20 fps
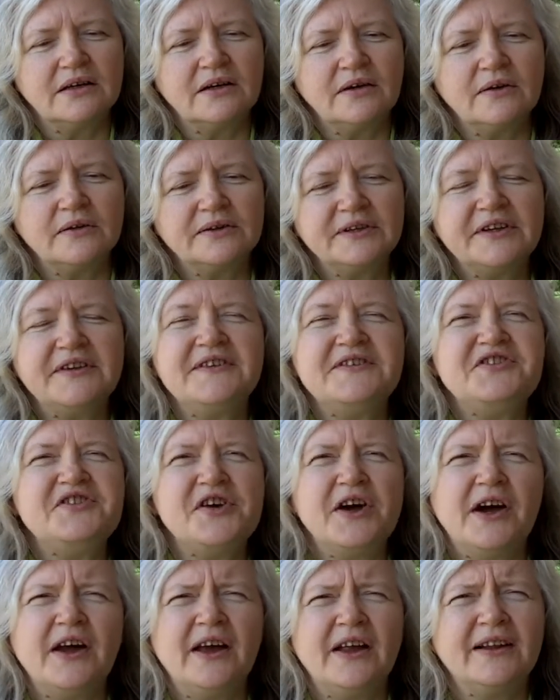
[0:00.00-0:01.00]
holding a
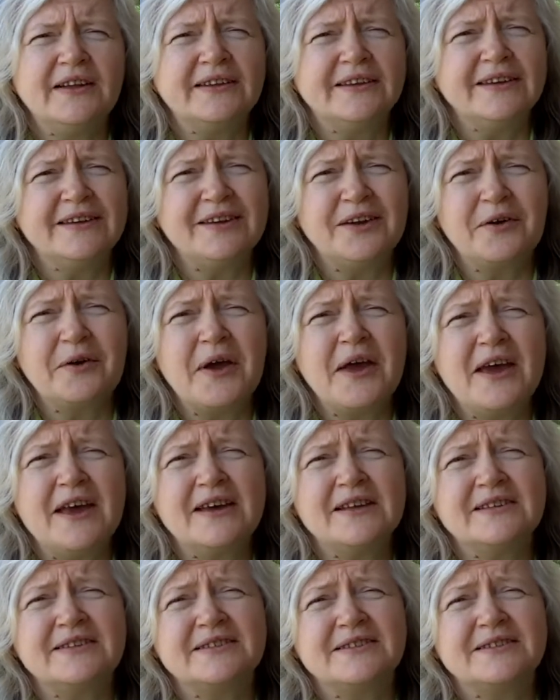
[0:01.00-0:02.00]
child in your
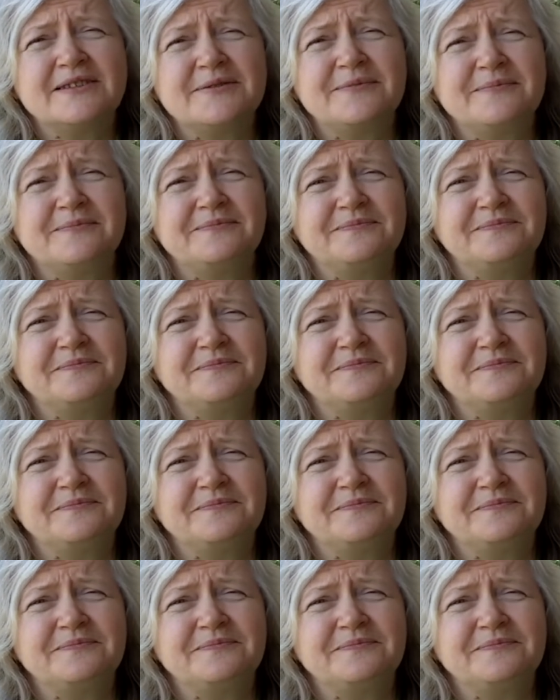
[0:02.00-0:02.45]
hands,